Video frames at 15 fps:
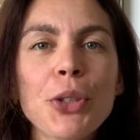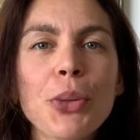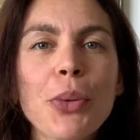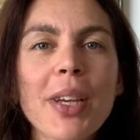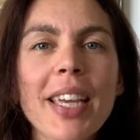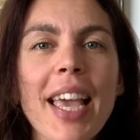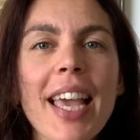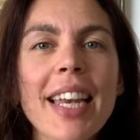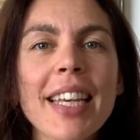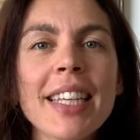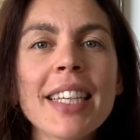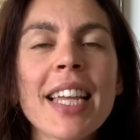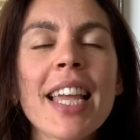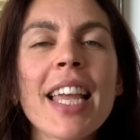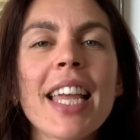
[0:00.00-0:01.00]
you
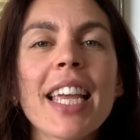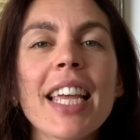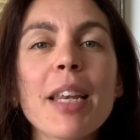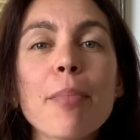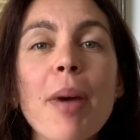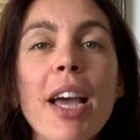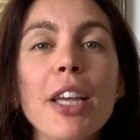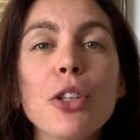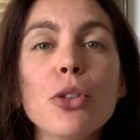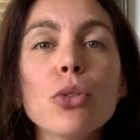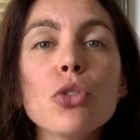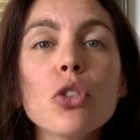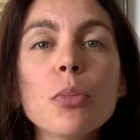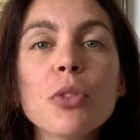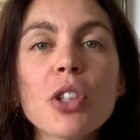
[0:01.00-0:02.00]
again in my
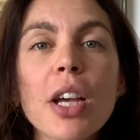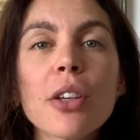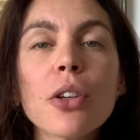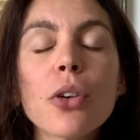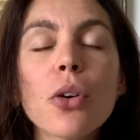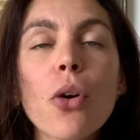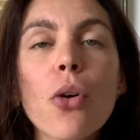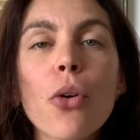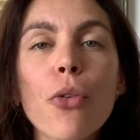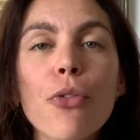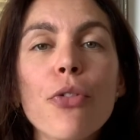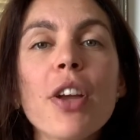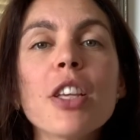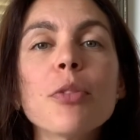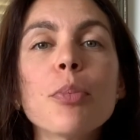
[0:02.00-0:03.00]
YouTube channel or on
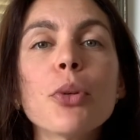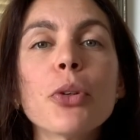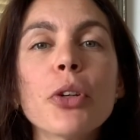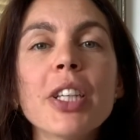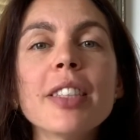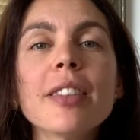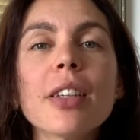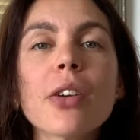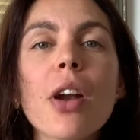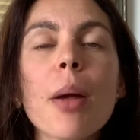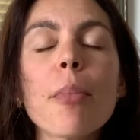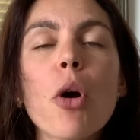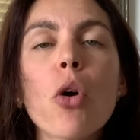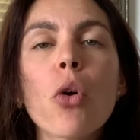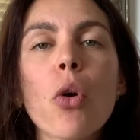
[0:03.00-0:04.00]
Facebook, on Instagram,
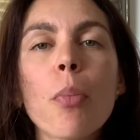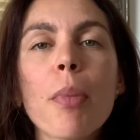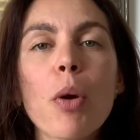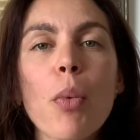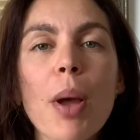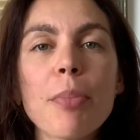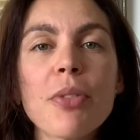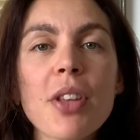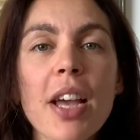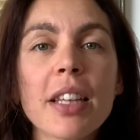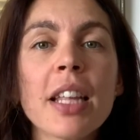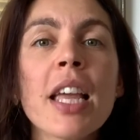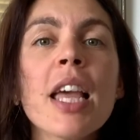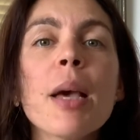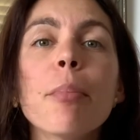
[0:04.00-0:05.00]
or on my website.
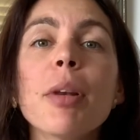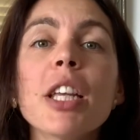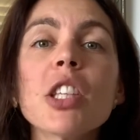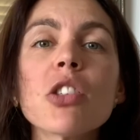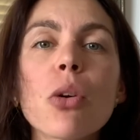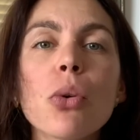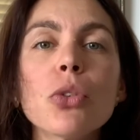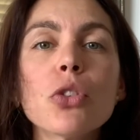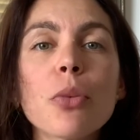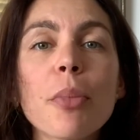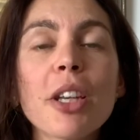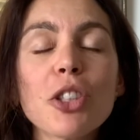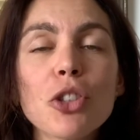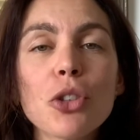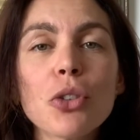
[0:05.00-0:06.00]
Please also
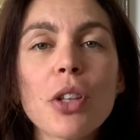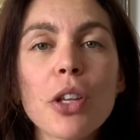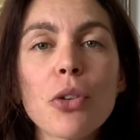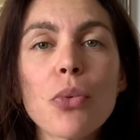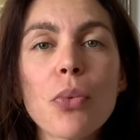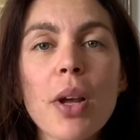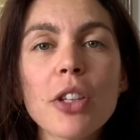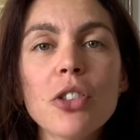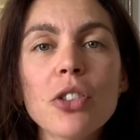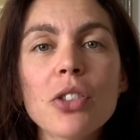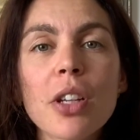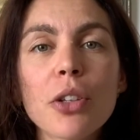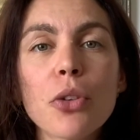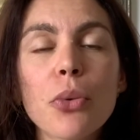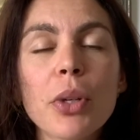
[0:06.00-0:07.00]
make sure that you
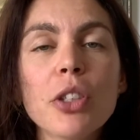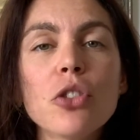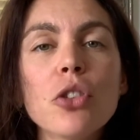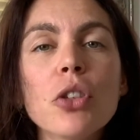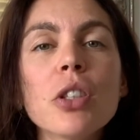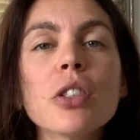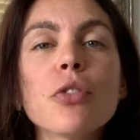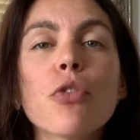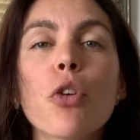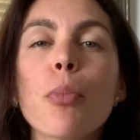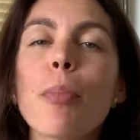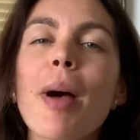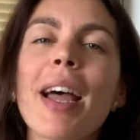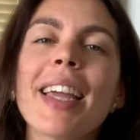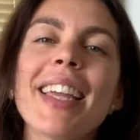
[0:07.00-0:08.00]
register your interest for
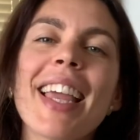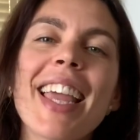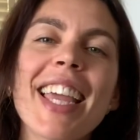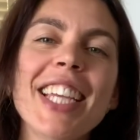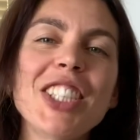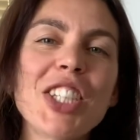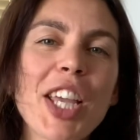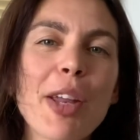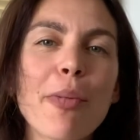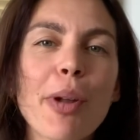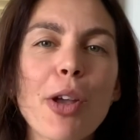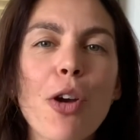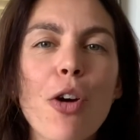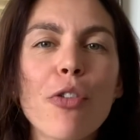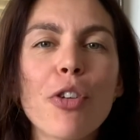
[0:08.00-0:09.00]
my HA
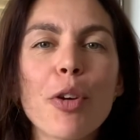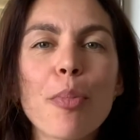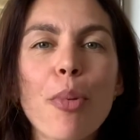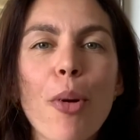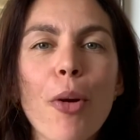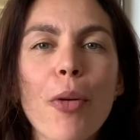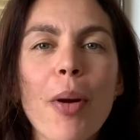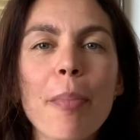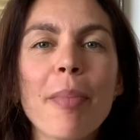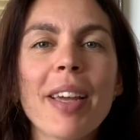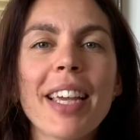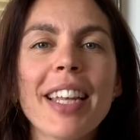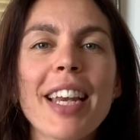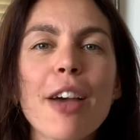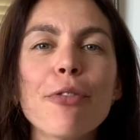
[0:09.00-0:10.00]
recovery program.
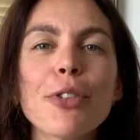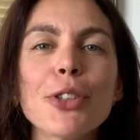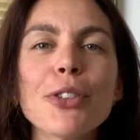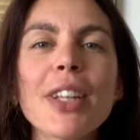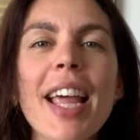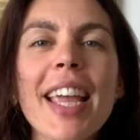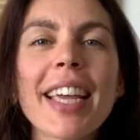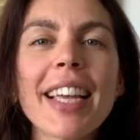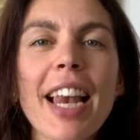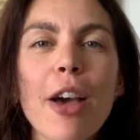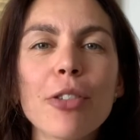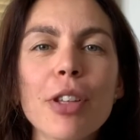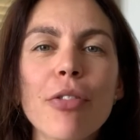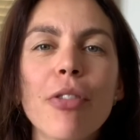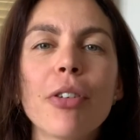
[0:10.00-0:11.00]
Enough for today.
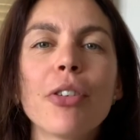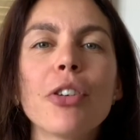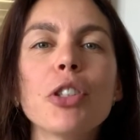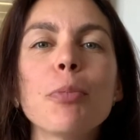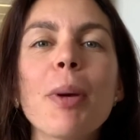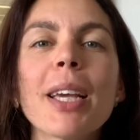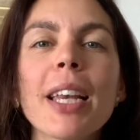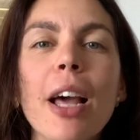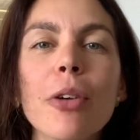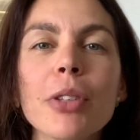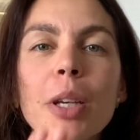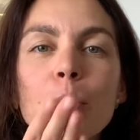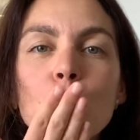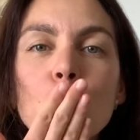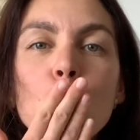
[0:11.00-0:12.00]
Claudia from Nourish by
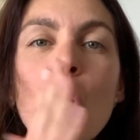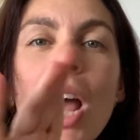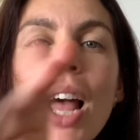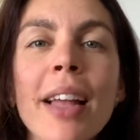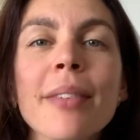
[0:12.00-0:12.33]
Claudia. Mwah!